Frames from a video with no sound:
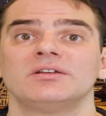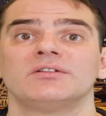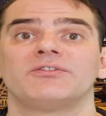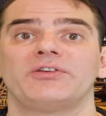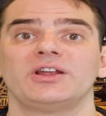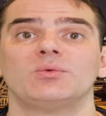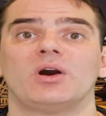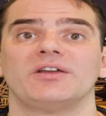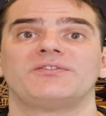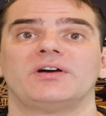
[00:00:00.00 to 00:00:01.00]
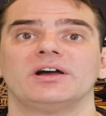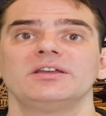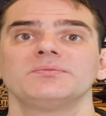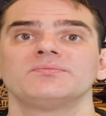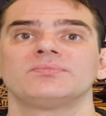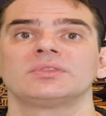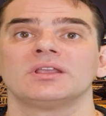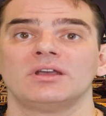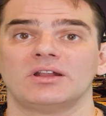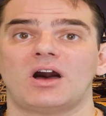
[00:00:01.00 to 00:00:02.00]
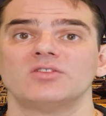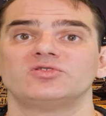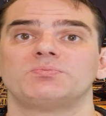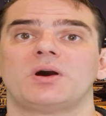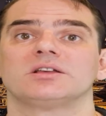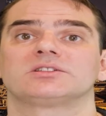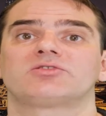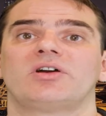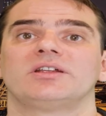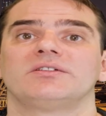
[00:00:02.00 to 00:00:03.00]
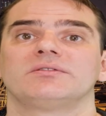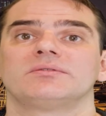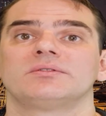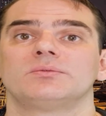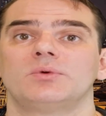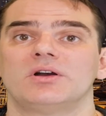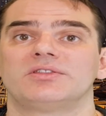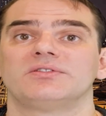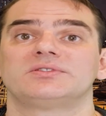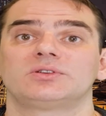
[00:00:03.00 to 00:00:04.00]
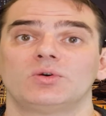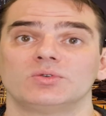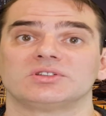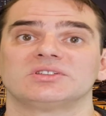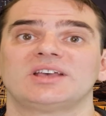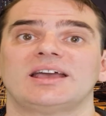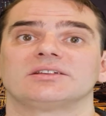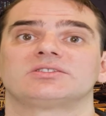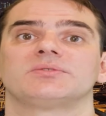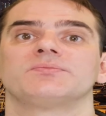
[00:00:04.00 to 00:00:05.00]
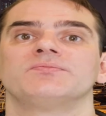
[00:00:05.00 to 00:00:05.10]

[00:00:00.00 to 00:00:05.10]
free Wi-Fi, and 100 bahts credit worth of calls and text.